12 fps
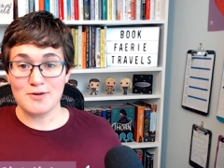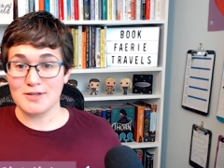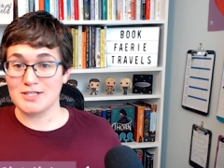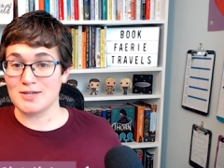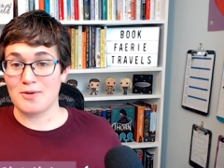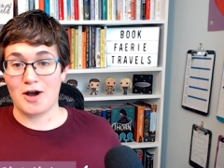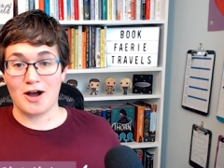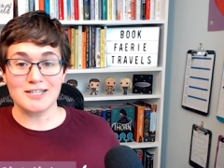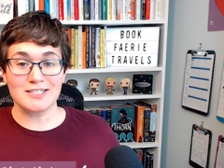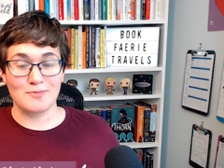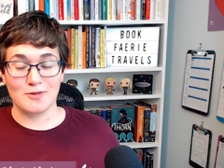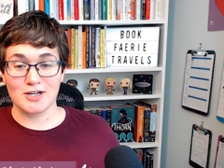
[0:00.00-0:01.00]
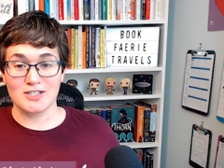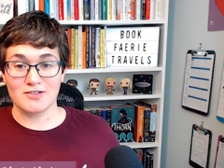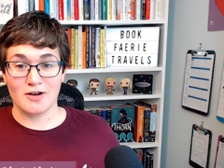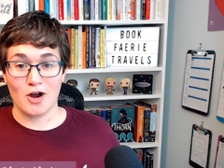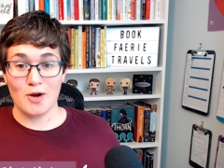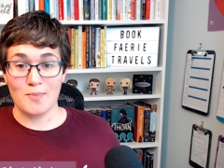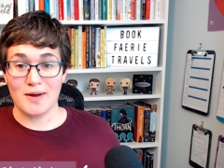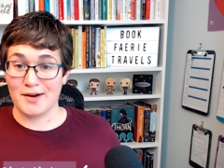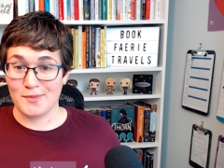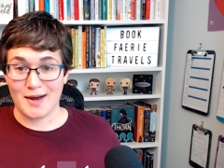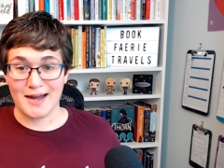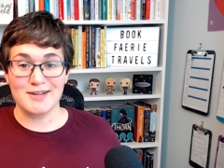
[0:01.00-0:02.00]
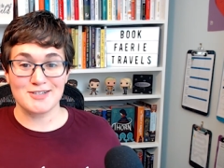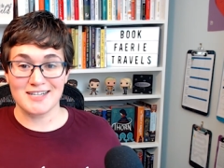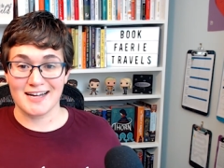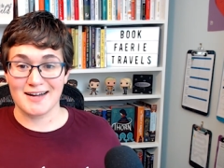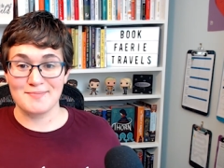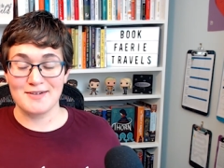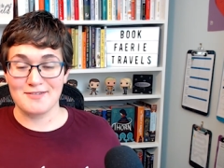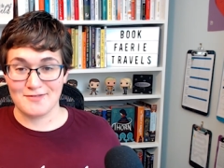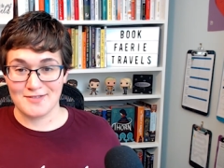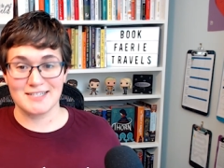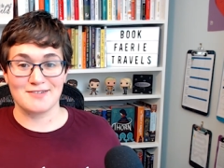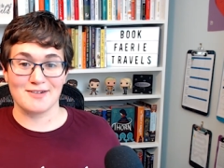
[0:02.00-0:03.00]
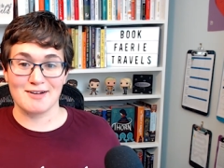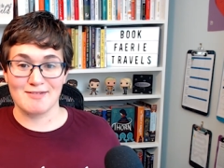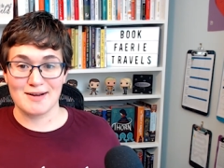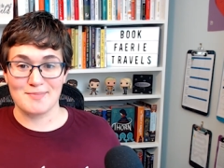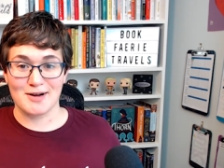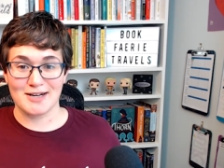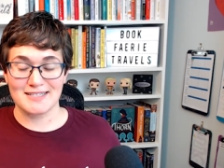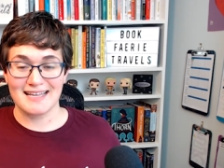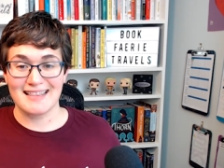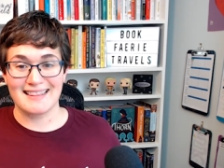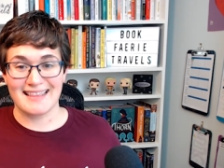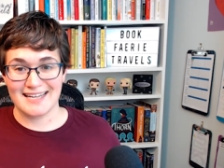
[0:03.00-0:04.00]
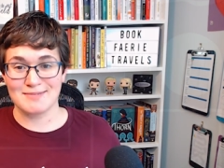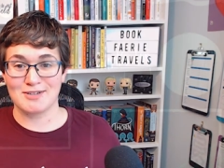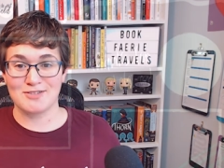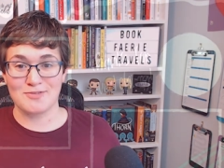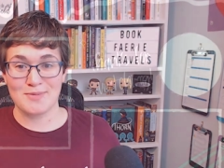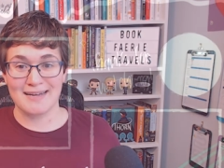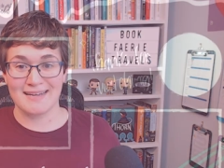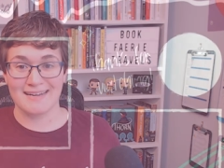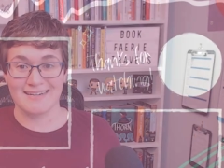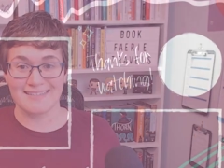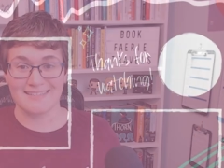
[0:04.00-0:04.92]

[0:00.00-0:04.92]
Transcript: to leave you with some awesome words for hope on why you should come visit Reread Books. Thanks so much for being